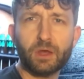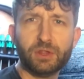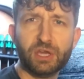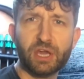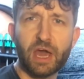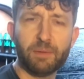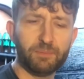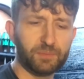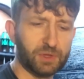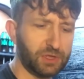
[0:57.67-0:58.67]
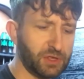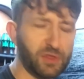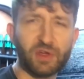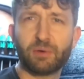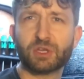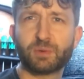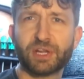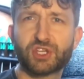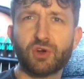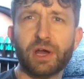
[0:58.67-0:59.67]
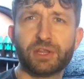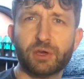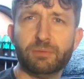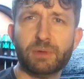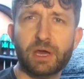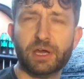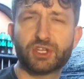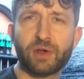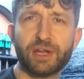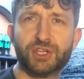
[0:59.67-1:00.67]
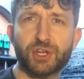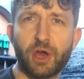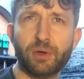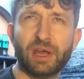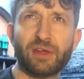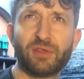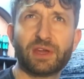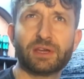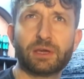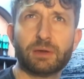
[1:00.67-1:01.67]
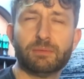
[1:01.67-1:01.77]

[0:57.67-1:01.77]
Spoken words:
The other thing was, when I tried them at a trade show in I think